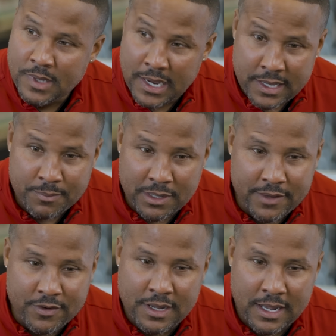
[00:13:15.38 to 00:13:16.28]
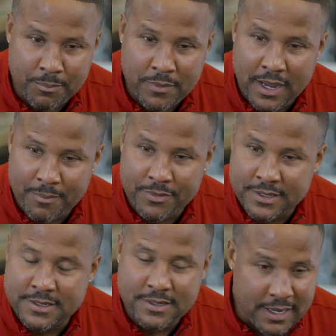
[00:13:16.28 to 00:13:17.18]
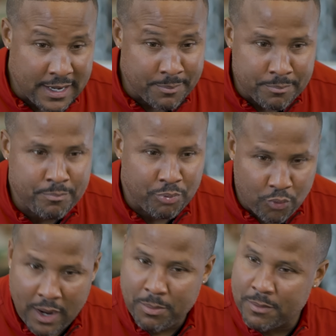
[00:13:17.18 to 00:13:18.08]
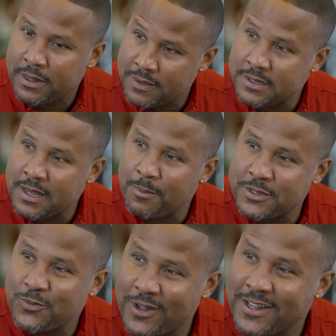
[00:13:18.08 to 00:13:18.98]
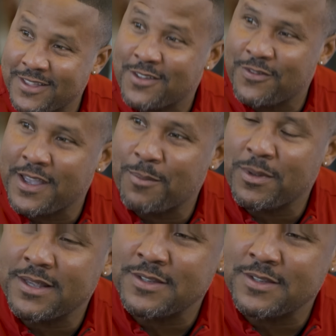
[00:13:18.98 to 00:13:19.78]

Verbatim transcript: I believe it or not, I'm I'm the I'm probably the dumbest one in the family.